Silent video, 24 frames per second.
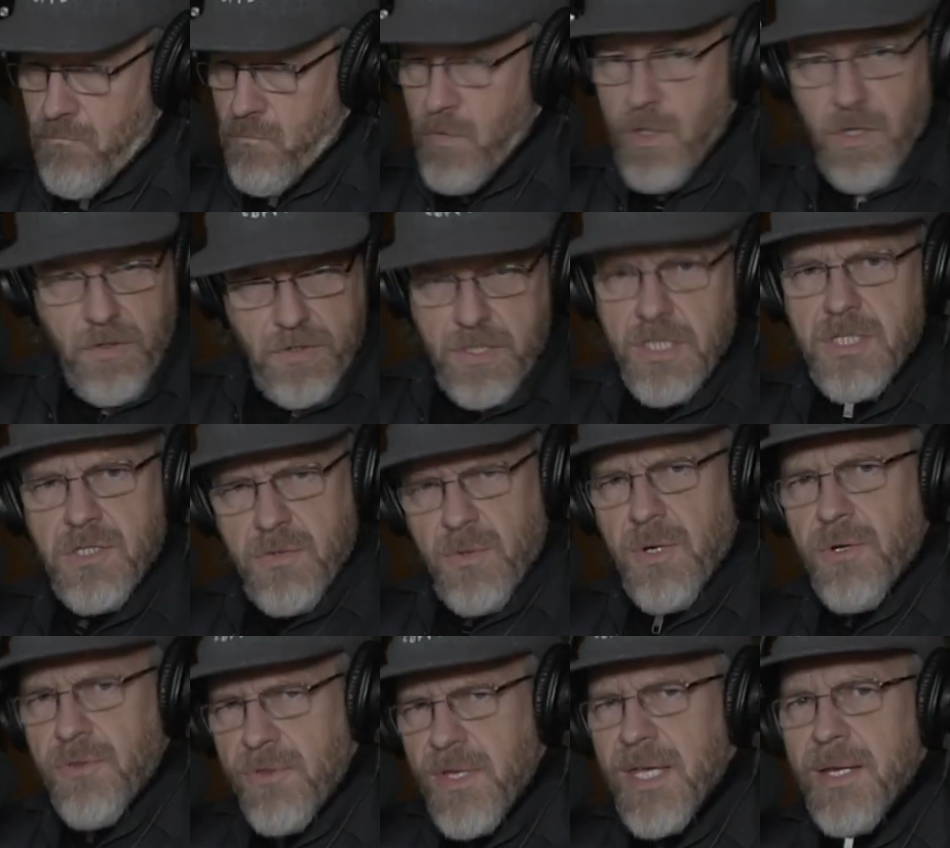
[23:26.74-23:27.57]
Goes into
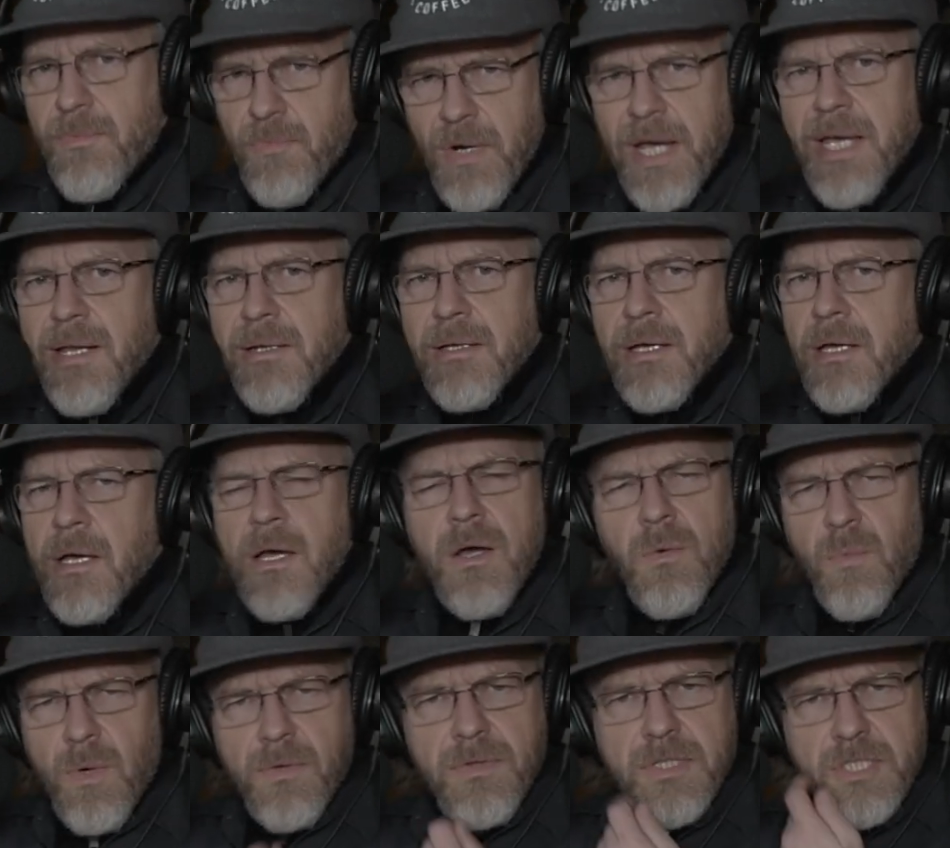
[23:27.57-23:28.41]
our theme, right?
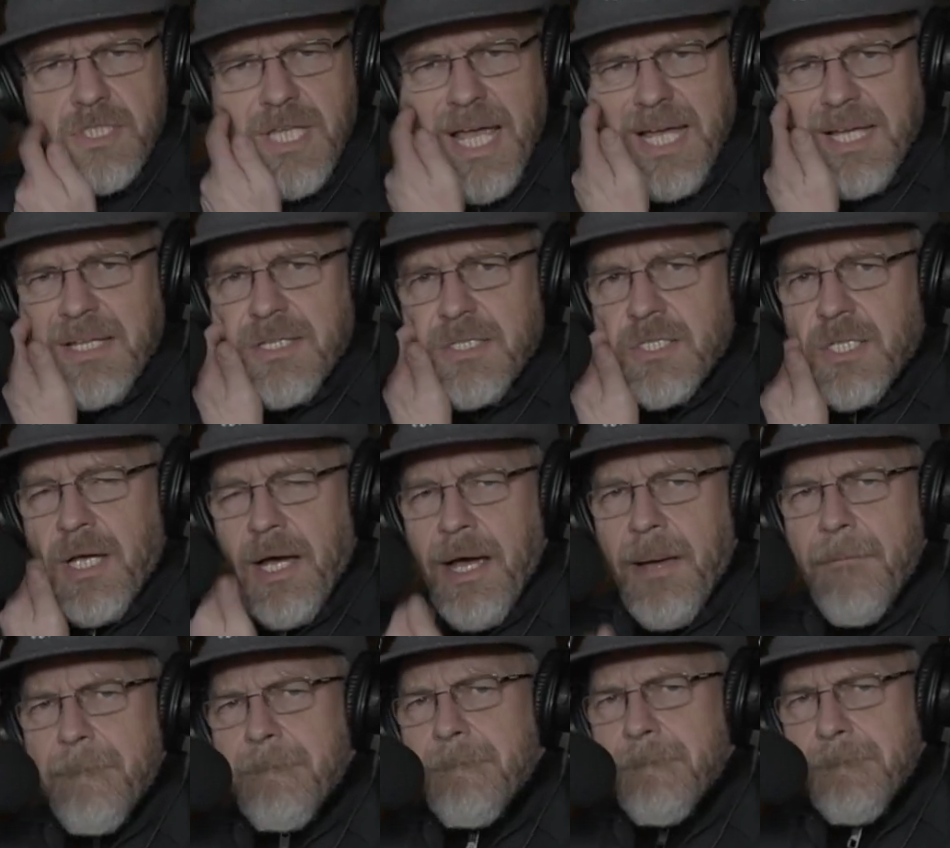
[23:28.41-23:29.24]
Well, the second
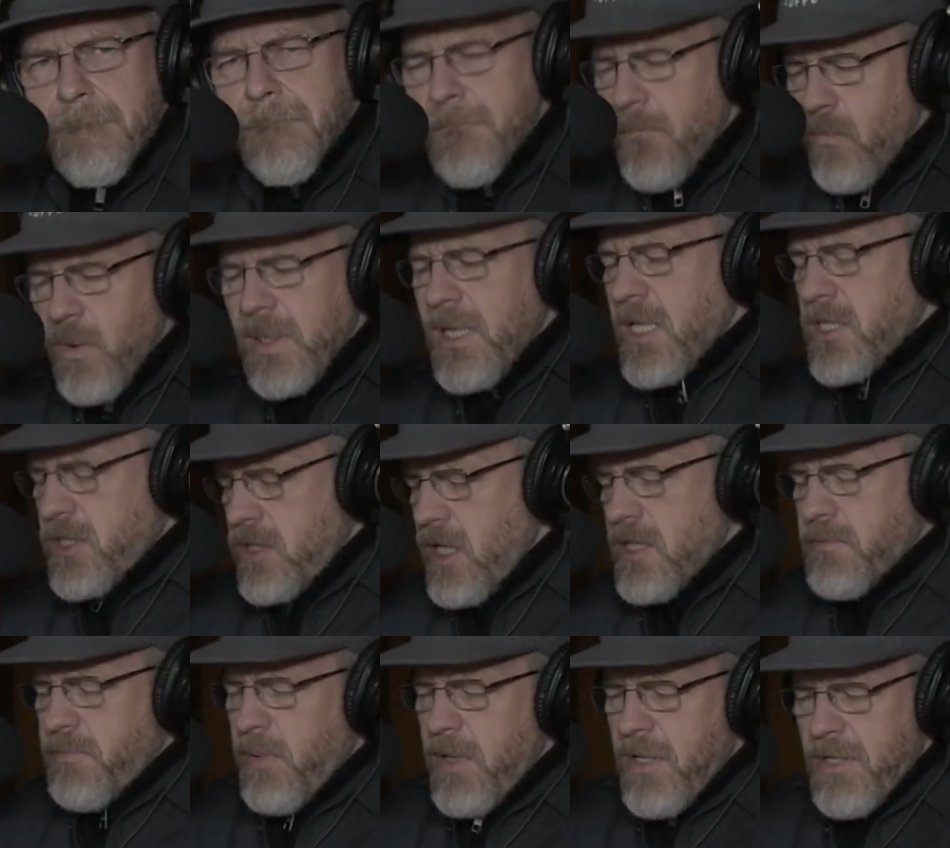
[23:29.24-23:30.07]
time, well, let's
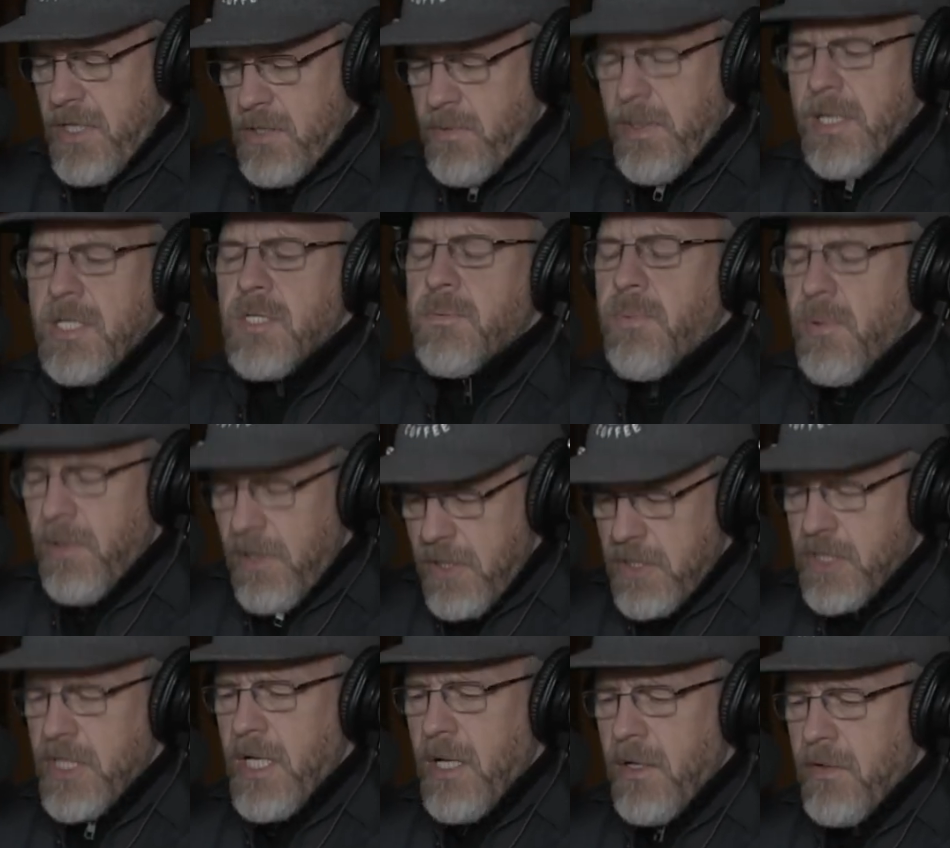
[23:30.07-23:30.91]
put it this way. Let's put
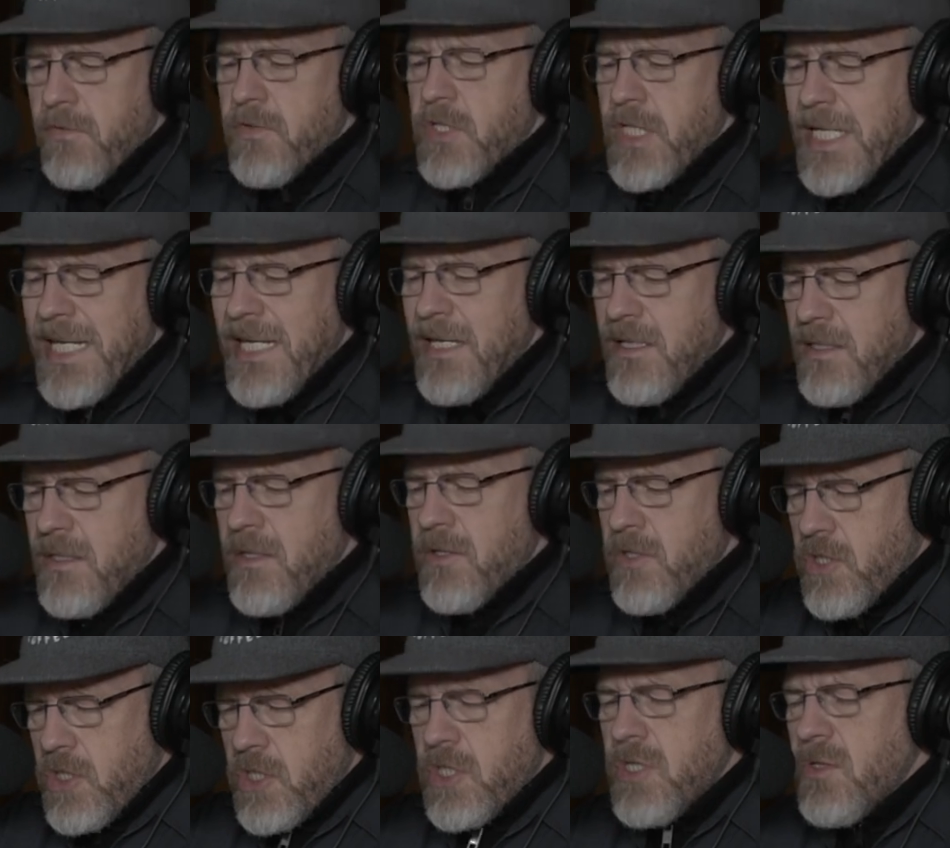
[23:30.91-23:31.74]
ourselves in
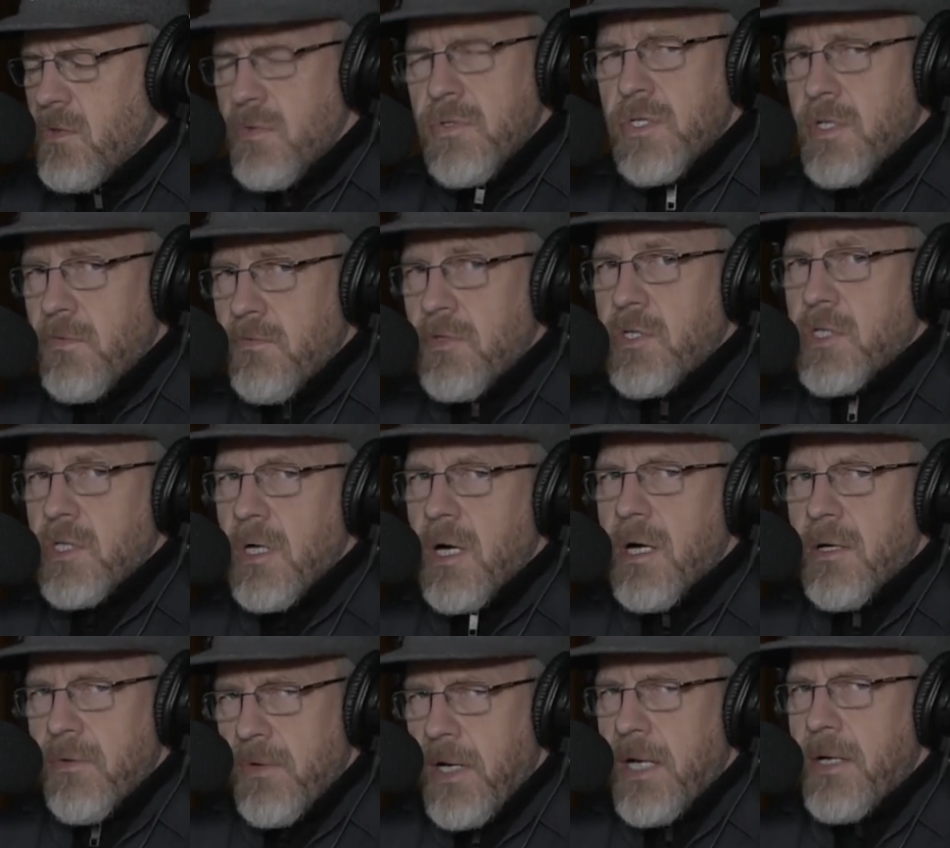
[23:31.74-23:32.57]
the shoes of the
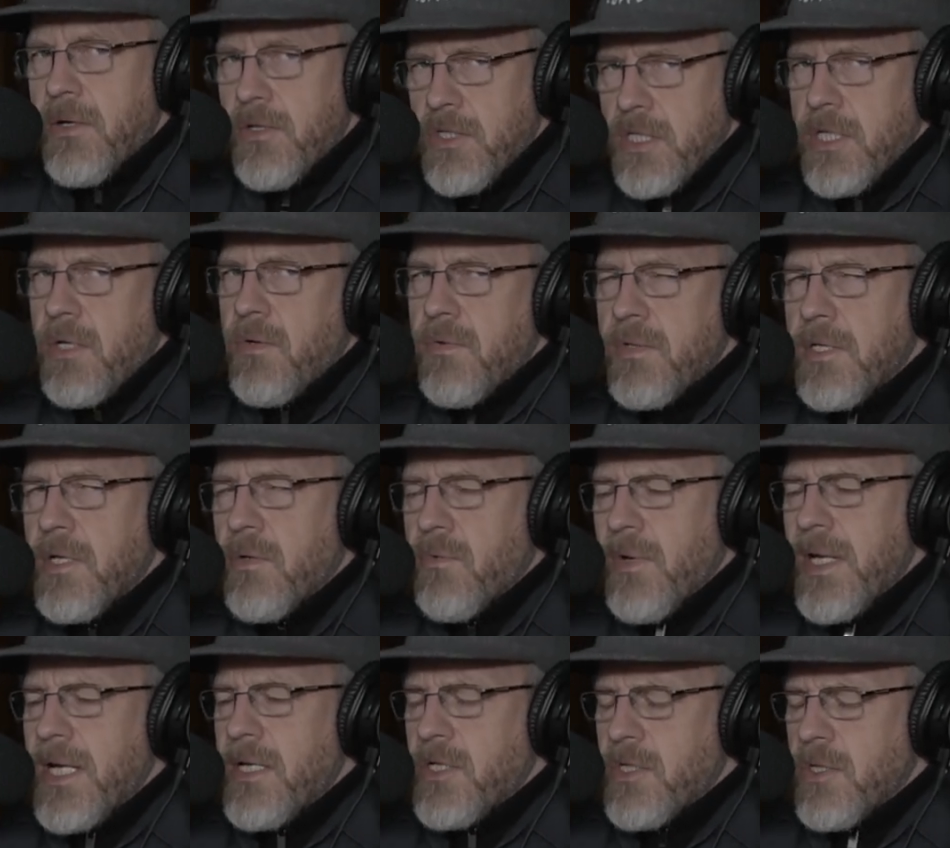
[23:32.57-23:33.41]
songwriters here and the
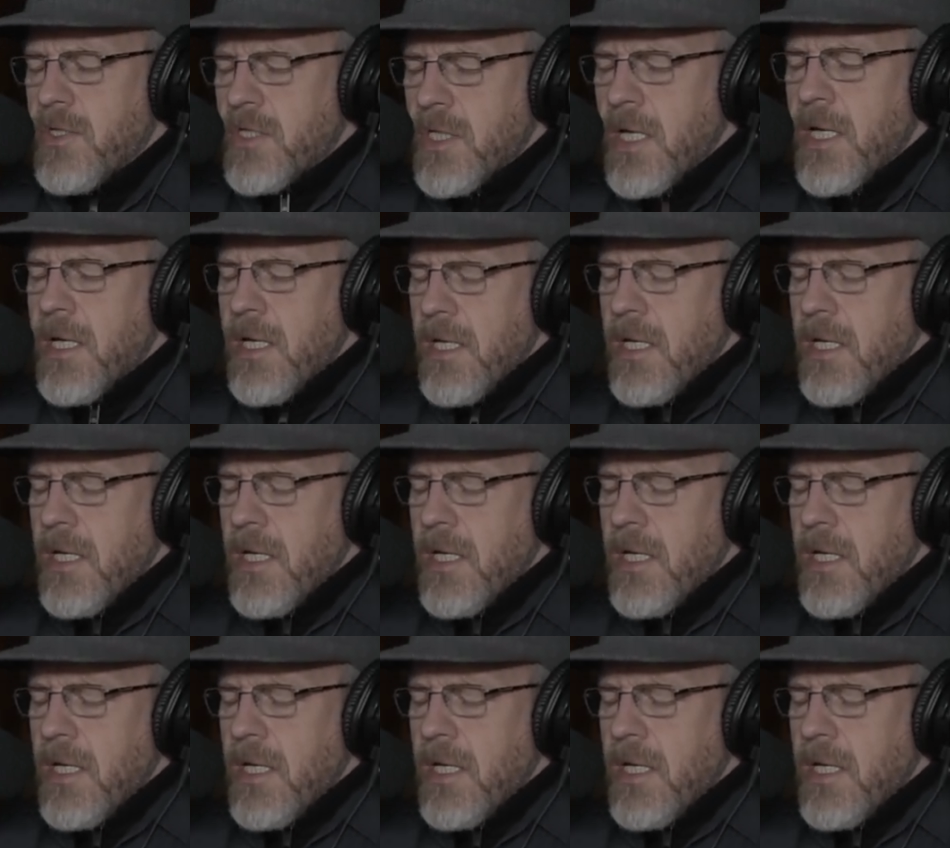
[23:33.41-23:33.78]
arrangers.